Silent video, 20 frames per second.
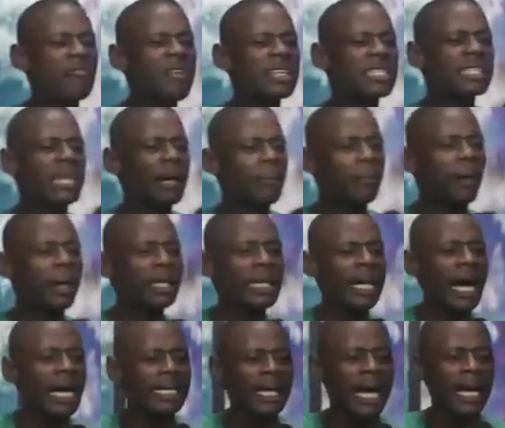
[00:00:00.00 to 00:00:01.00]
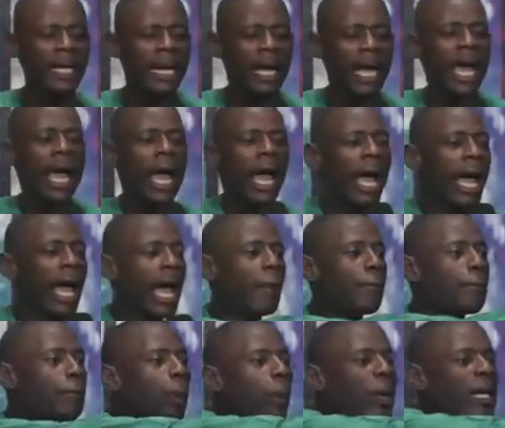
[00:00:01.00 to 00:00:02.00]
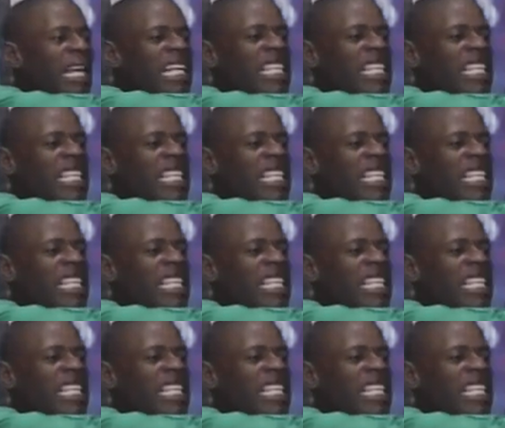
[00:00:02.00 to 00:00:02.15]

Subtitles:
in the morning, and then a police